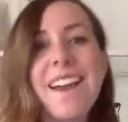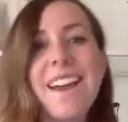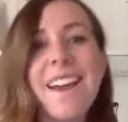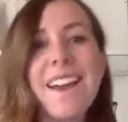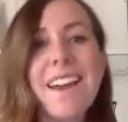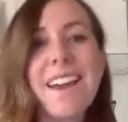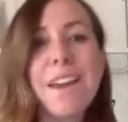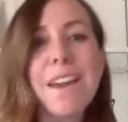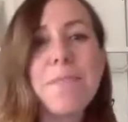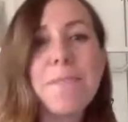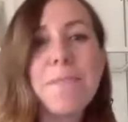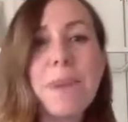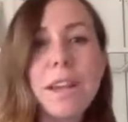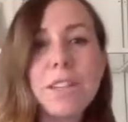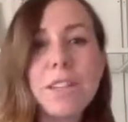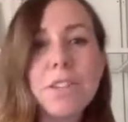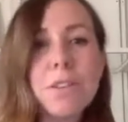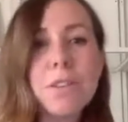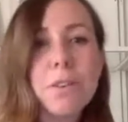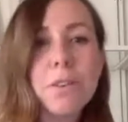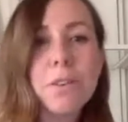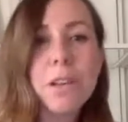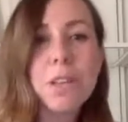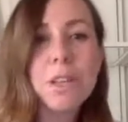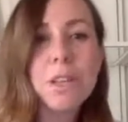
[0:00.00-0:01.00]

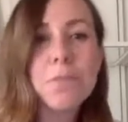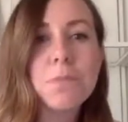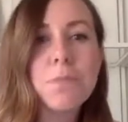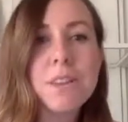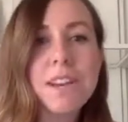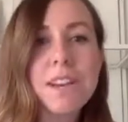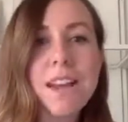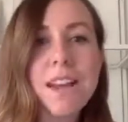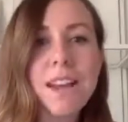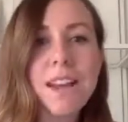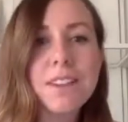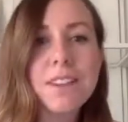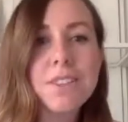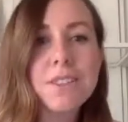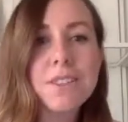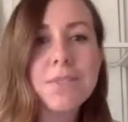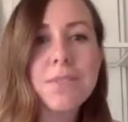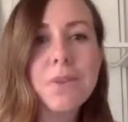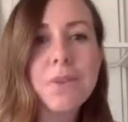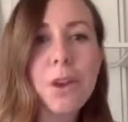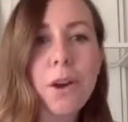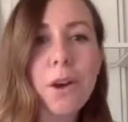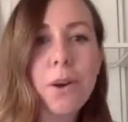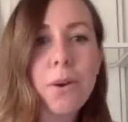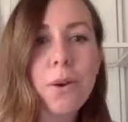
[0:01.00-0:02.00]
Ambassador Richmond, as you
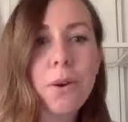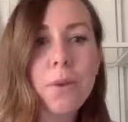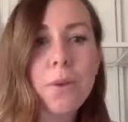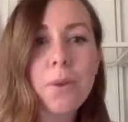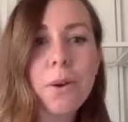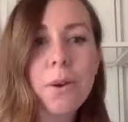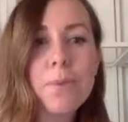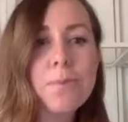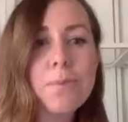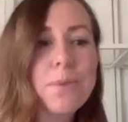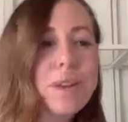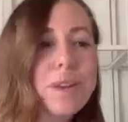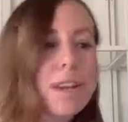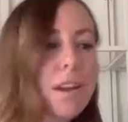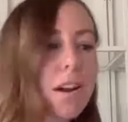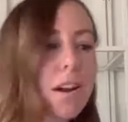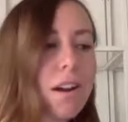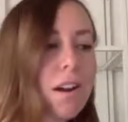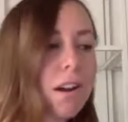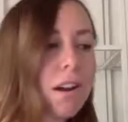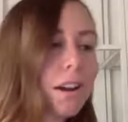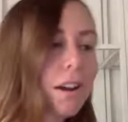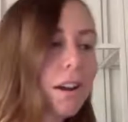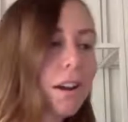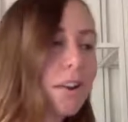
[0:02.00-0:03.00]
know, we
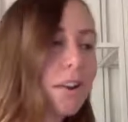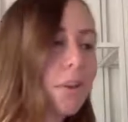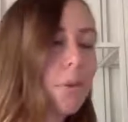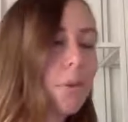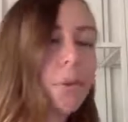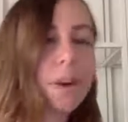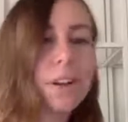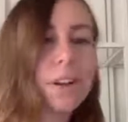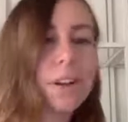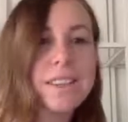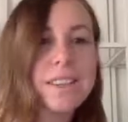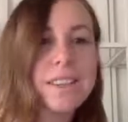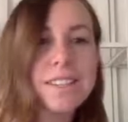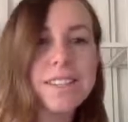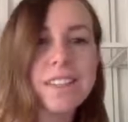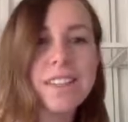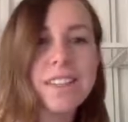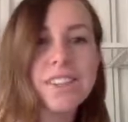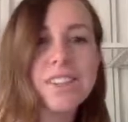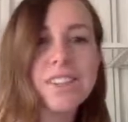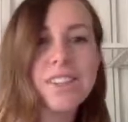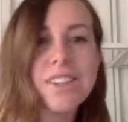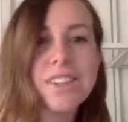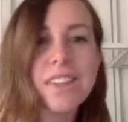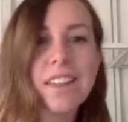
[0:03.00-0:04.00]
are an
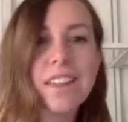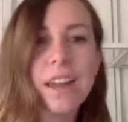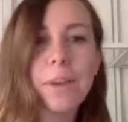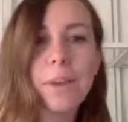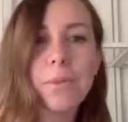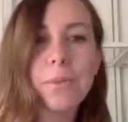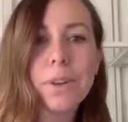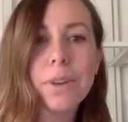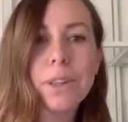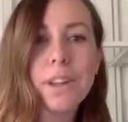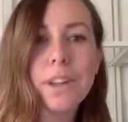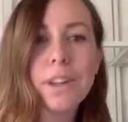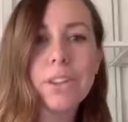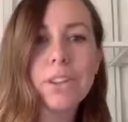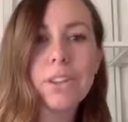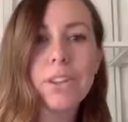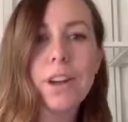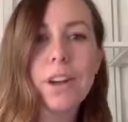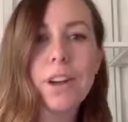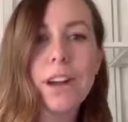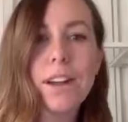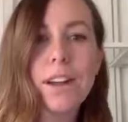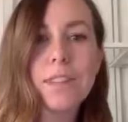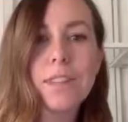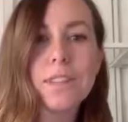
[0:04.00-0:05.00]
organization that really
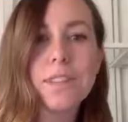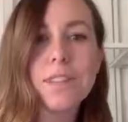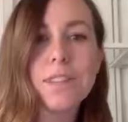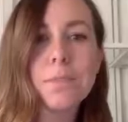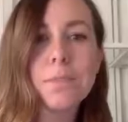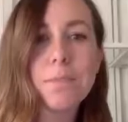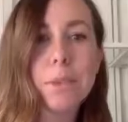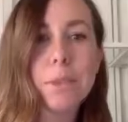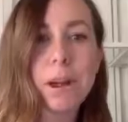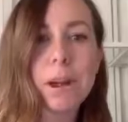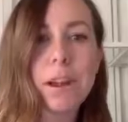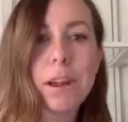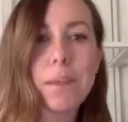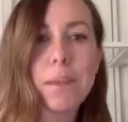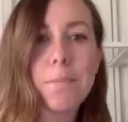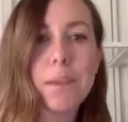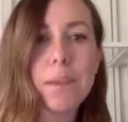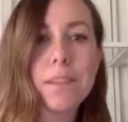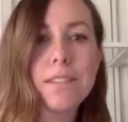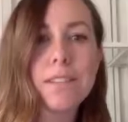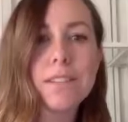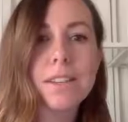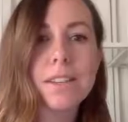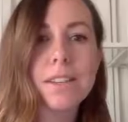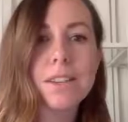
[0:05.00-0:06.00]
tries to spread a
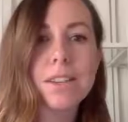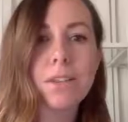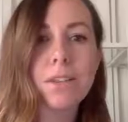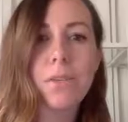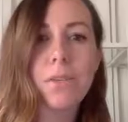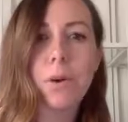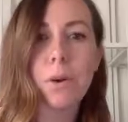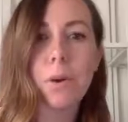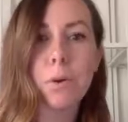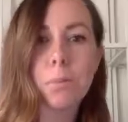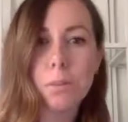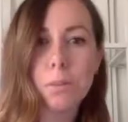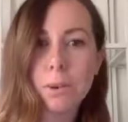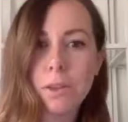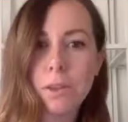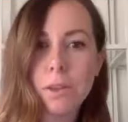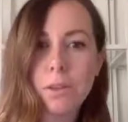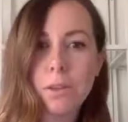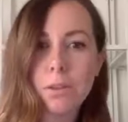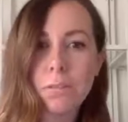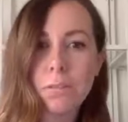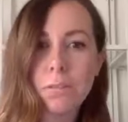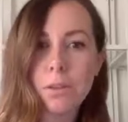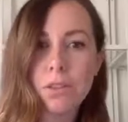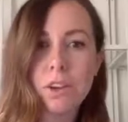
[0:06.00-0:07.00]
message of hope.
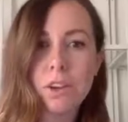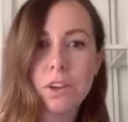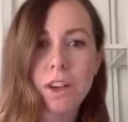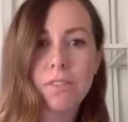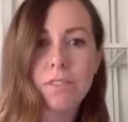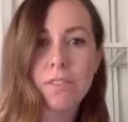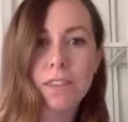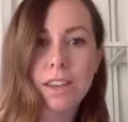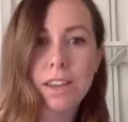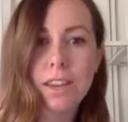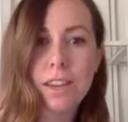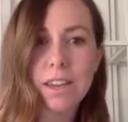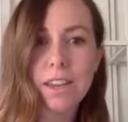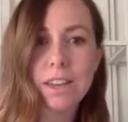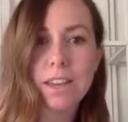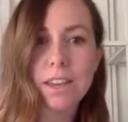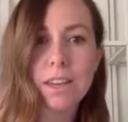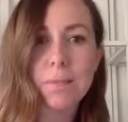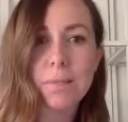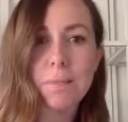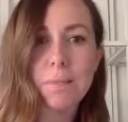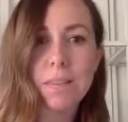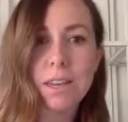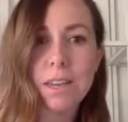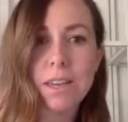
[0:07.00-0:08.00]
Human trafficking
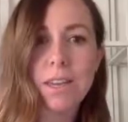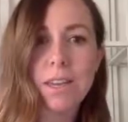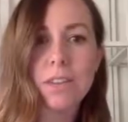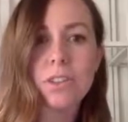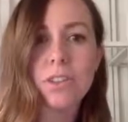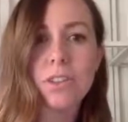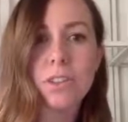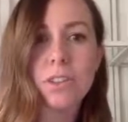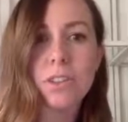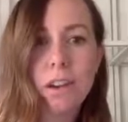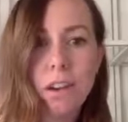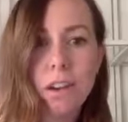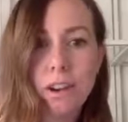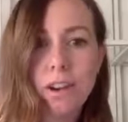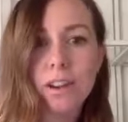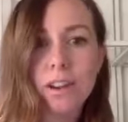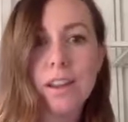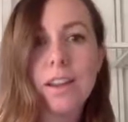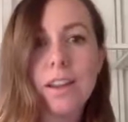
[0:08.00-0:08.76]
can be a dark